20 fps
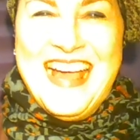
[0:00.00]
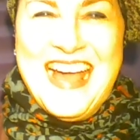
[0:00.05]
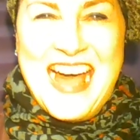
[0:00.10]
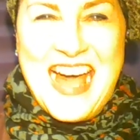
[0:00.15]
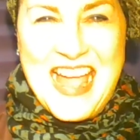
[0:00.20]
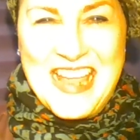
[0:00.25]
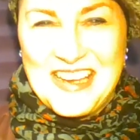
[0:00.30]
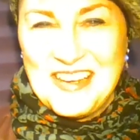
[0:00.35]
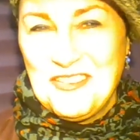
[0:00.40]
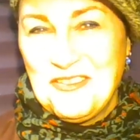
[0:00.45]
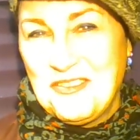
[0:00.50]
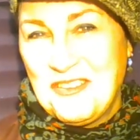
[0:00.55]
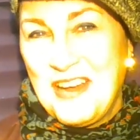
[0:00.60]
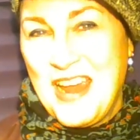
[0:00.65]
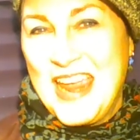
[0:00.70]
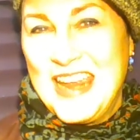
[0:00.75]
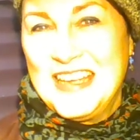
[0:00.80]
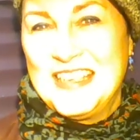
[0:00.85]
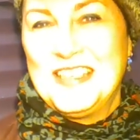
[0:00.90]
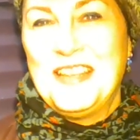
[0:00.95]
I can
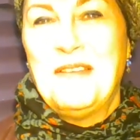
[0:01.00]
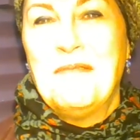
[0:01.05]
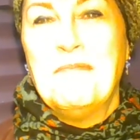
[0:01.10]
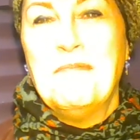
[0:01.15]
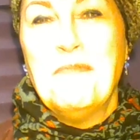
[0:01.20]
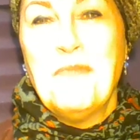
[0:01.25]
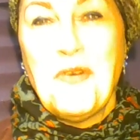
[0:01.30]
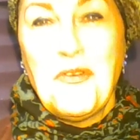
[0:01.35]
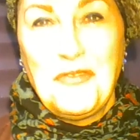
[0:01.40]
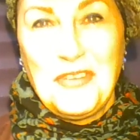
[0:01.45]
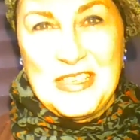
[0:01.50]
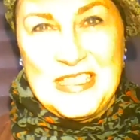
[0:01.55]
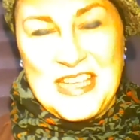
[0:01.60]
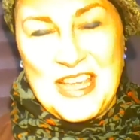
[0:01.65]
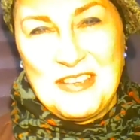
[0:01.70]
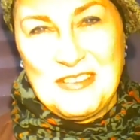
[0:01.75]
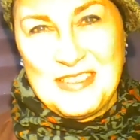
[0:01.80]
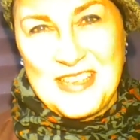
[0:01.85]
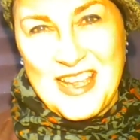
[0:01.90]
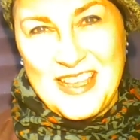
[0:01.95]
create more
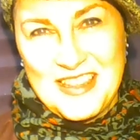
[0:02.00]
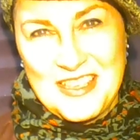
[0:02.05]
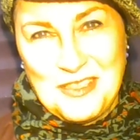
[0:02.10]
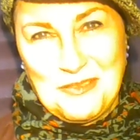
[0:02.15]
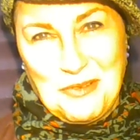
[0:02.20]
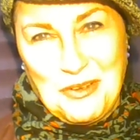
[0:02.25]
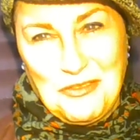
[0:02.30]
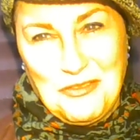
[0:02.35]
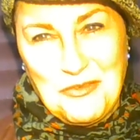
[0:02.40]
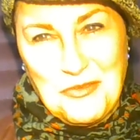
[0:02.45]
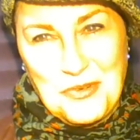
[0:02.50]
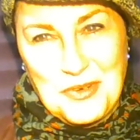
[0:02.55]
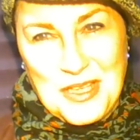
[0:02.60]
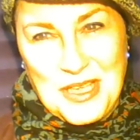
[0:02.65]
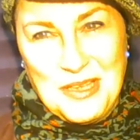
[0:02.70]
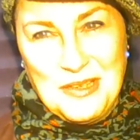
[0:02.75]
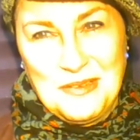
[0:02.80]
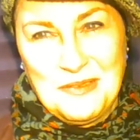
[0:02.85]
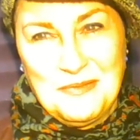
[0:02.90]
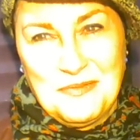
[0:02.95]
videos like this one for
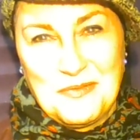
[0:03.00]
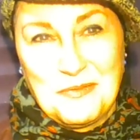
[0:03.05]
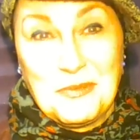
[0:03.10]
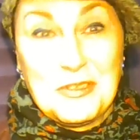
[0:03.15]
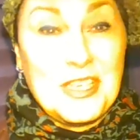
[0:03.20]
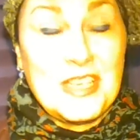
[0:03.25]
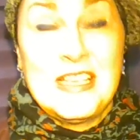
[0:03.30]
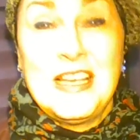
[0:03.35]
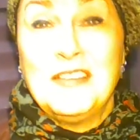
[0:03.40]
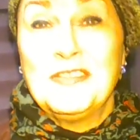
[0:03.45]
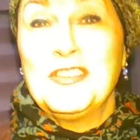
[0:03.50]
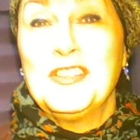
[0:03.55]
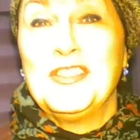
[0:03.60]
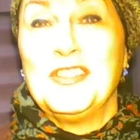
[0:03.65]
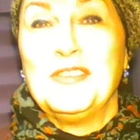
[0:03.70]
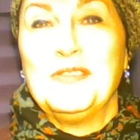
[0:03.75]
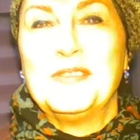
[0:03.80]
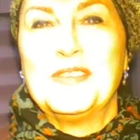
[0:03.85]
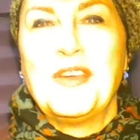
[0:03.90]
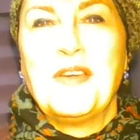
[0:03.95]
you, which I'd love to
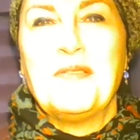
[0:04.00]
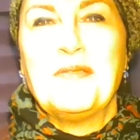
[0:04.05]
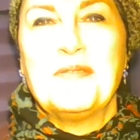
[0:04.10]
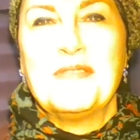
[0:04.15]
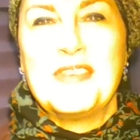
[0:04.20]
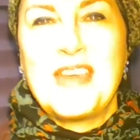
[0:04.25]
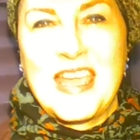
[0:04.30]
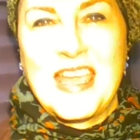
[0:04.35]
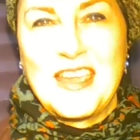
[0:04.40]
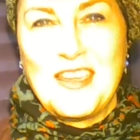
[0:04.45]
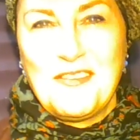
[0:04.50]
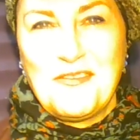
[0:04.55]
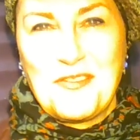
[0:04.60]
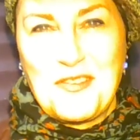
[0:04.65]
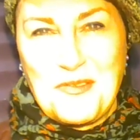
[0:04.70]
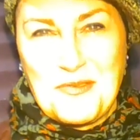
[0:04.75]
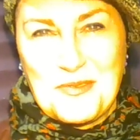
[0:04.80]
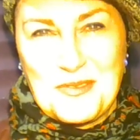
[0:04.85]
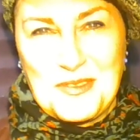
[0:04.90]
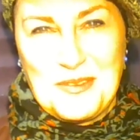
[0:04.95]
do. So thank you for
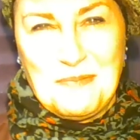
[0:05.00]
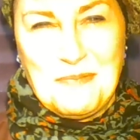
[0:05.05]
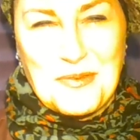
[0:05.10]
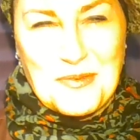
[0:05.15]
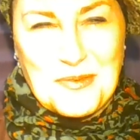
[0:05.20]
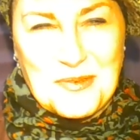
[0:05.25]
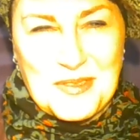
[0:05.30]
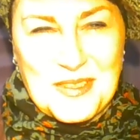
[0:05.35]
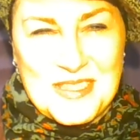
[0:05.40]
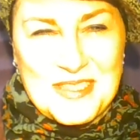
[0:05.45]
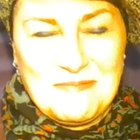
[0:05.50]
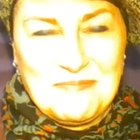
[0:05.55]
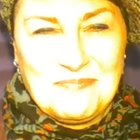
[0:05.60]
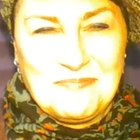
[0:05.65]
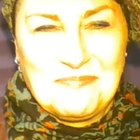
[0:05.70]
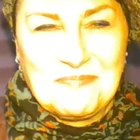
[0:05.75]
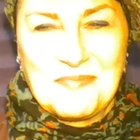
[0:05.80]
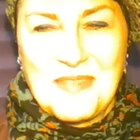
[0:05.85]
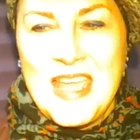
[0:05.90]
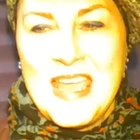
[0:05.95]
your support.
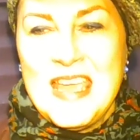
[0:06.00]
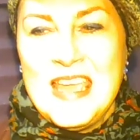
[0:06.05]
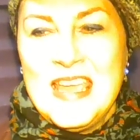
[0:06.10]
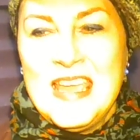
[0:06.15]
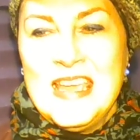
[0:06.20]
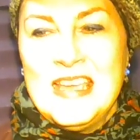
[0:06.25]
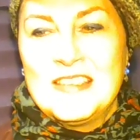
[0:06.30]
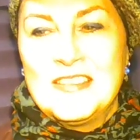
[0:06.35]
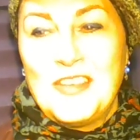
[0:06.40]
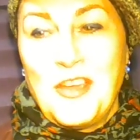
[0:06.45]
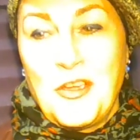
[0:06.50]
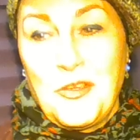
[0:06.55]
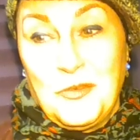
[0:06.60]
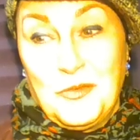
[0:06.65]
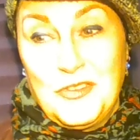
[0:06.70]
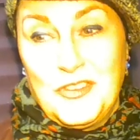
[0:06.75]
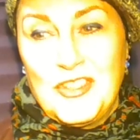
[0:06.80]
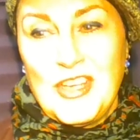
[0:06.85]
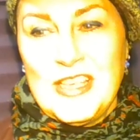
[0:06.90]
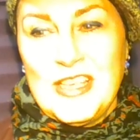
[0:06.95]
So
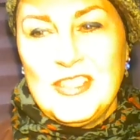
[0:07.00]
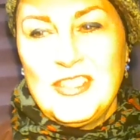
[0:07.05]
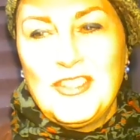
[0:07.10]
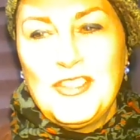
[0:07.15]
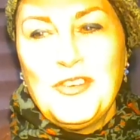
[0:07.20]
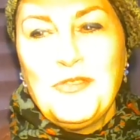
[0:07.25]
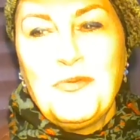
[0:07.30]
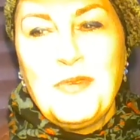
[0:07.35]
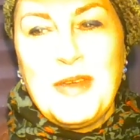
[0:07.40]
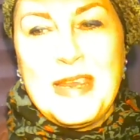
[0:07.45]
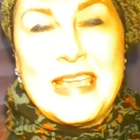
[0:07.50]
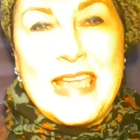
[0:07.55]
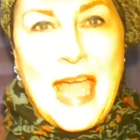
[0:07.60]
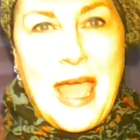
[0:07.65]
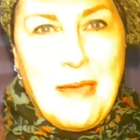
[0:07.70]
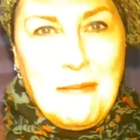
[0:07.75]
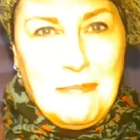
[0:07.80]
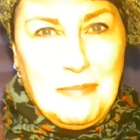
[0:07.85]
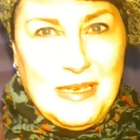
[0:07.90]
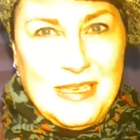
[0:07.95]
just to
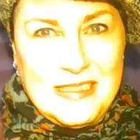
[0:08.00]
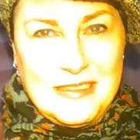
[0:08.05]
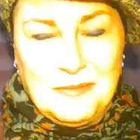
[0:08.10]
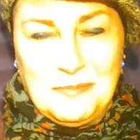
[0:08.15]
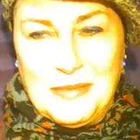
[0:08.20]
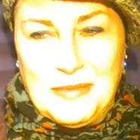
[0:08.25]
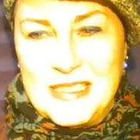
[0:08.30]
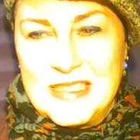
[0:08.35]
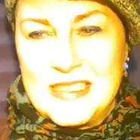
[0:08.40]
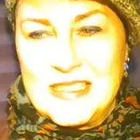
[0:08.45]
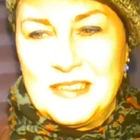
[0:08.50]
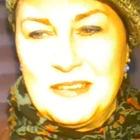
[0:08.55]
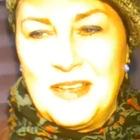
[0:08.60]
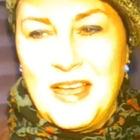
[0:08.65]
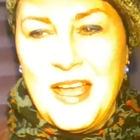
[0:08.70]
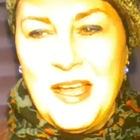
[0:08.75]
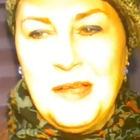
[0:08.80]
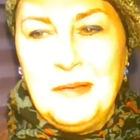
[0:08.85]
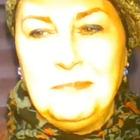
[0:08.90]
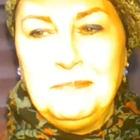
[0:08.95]
recap a little bit,
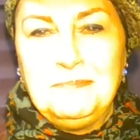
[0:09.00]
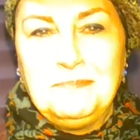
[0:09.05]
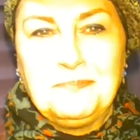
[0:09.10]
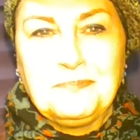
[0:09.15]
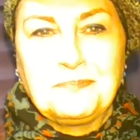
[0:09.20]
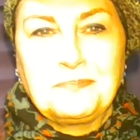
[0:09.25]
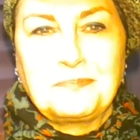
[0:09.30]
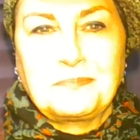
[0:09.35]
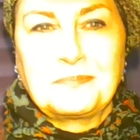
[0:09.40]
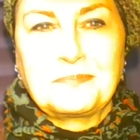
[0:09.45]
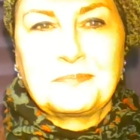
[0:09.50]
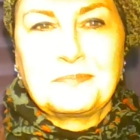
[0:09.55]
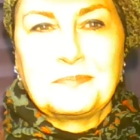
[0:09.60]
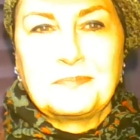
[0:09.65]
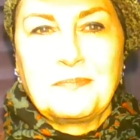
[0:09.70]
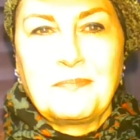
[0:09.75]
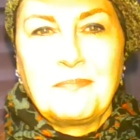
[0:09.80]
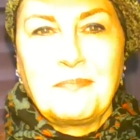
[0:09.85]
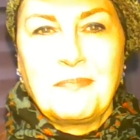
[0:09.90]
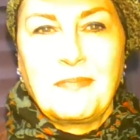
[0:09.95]

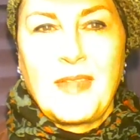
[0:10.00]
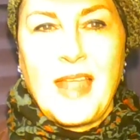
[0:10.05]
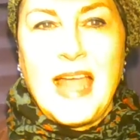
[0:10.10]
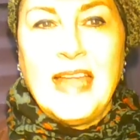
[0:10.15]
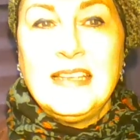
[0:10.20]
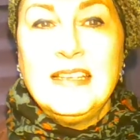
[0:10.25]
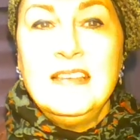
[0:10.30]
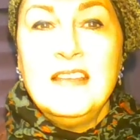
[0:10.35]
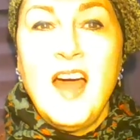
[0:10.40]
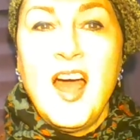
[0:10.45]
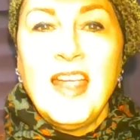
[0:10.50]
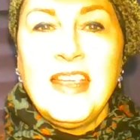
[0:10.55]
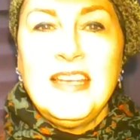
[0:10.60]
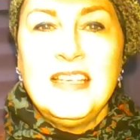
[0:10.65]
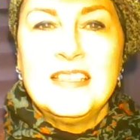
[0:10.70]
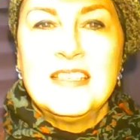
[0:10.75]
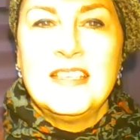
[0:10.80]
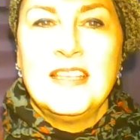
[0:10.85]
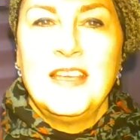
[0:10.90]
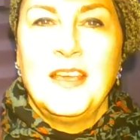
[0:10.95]
at
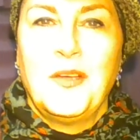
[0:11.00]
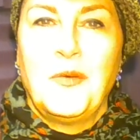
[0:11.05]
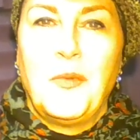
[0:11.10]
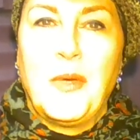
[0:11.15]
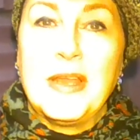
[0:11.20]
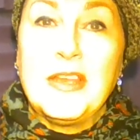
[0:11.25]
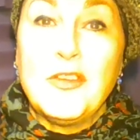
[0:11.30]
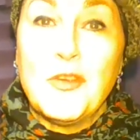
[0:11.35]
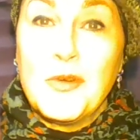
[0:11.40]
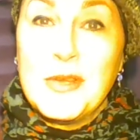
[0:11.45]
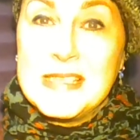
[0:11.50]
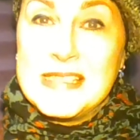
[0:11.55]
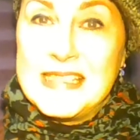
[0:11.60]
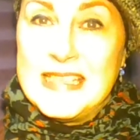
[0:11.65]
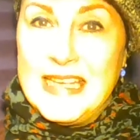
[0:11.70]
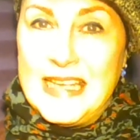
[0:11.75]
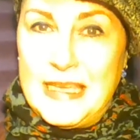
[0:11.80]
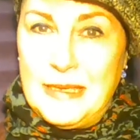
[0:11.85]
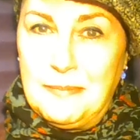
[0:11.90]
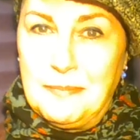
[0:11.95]
night when you're
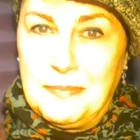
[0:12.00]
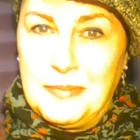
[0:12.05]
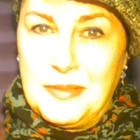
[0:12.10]
asleep,